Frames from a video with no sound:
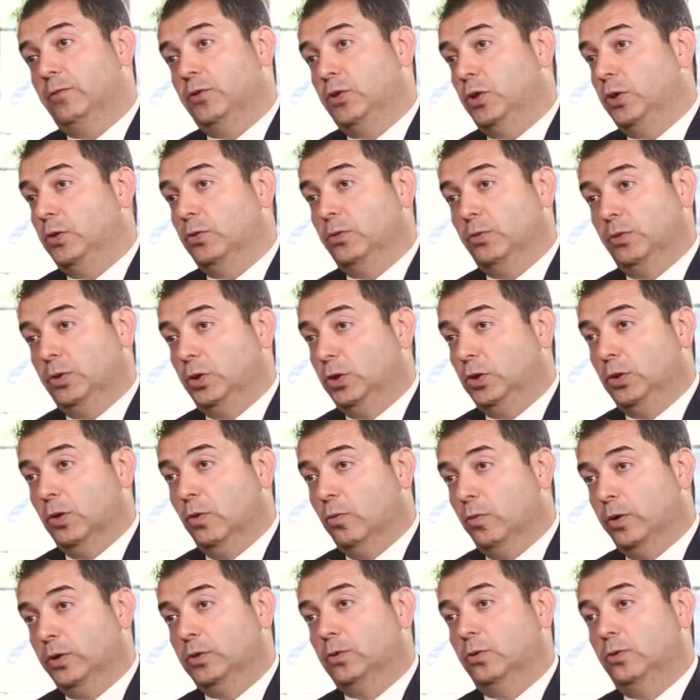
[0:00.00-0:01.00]
so you
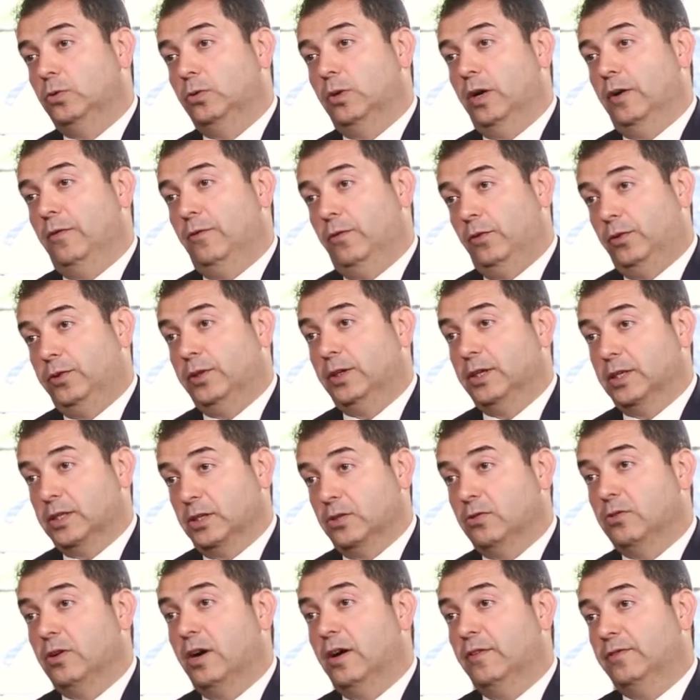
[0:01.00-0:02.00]
don't want to do a full
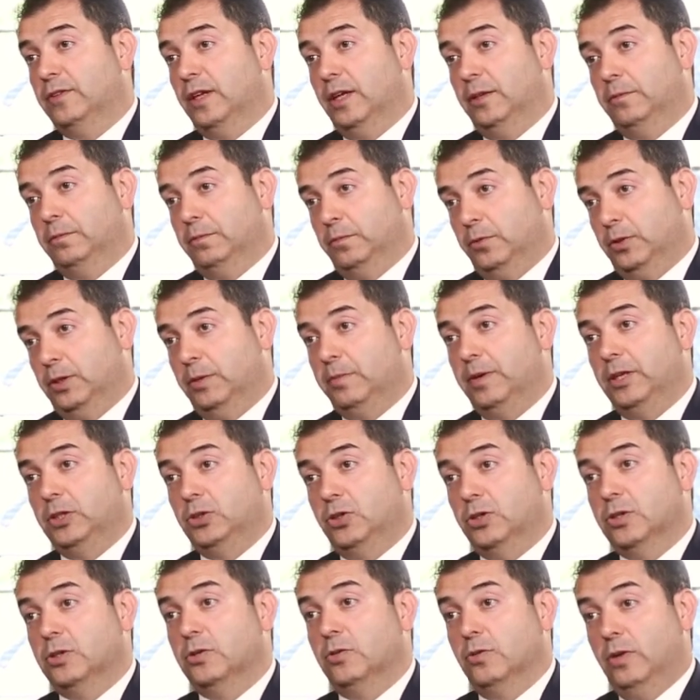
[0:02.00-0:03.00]
thickness graft and put them
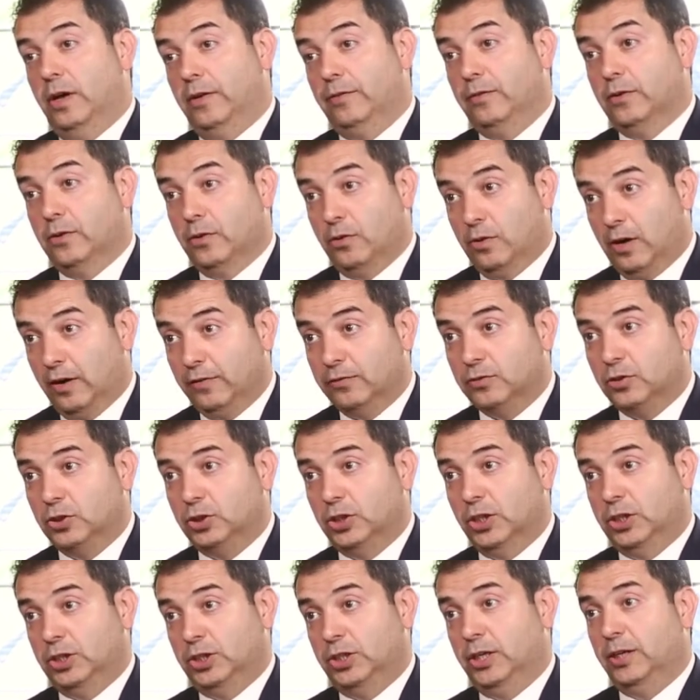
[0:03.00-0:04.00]
at risk of graft
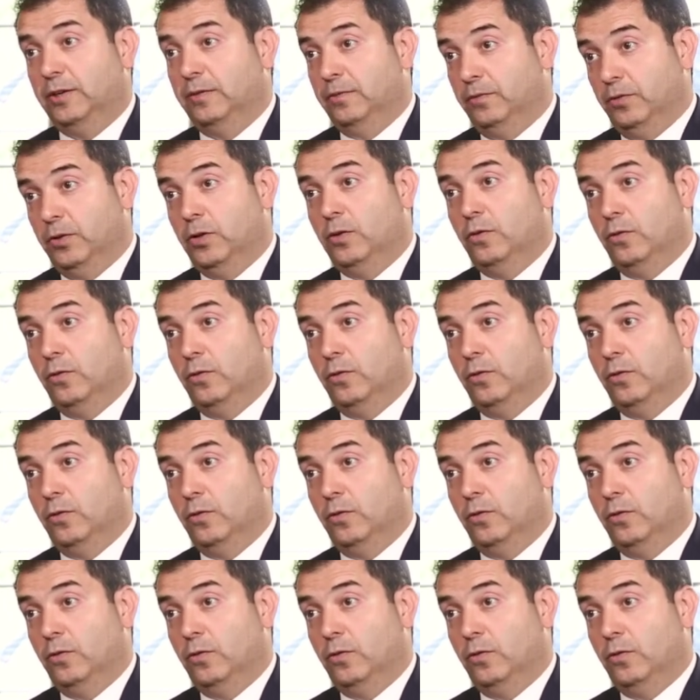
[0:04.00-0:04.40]
rejection